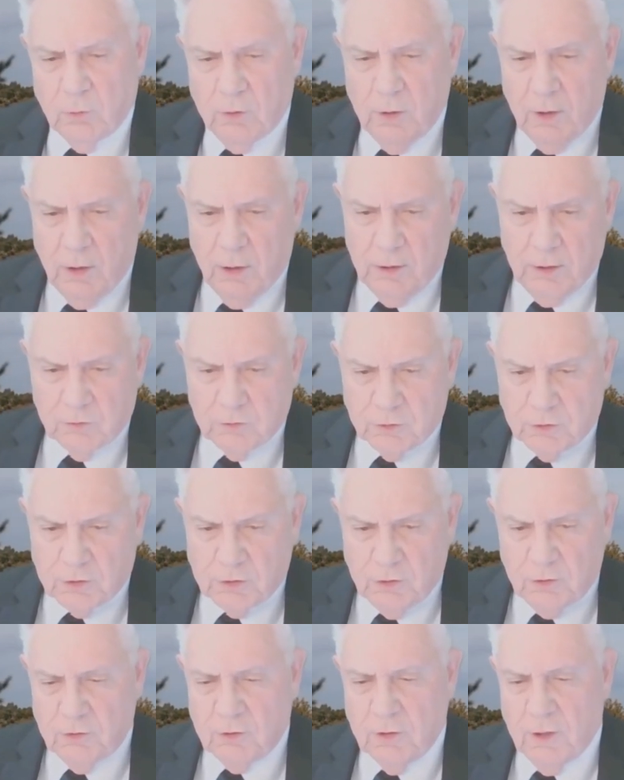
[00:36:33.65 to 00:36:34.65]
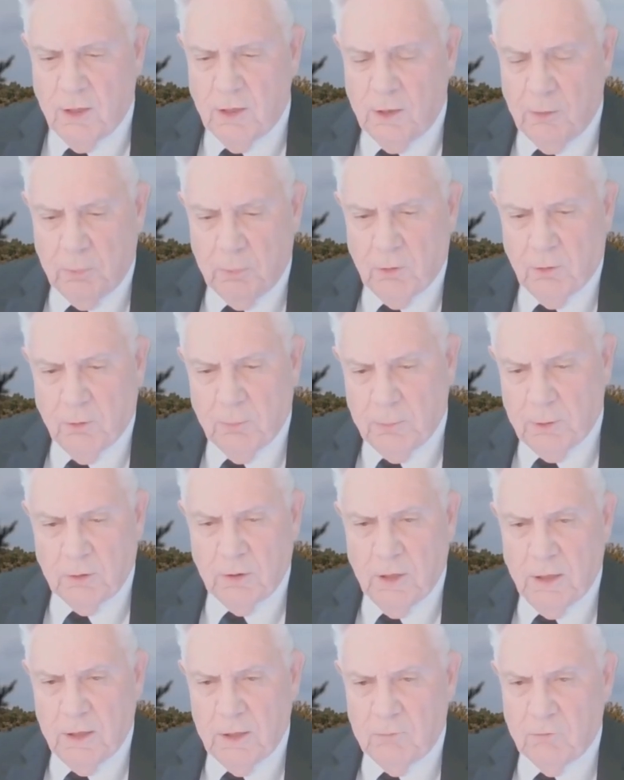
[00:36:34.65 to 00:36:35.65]
We're not interested in trying to build a
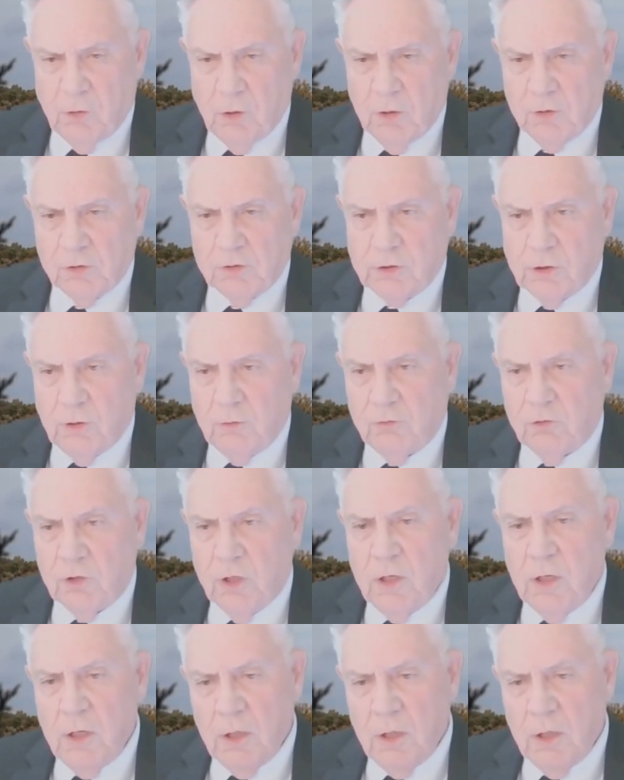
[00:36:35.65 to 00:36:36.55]
big name for ourselves.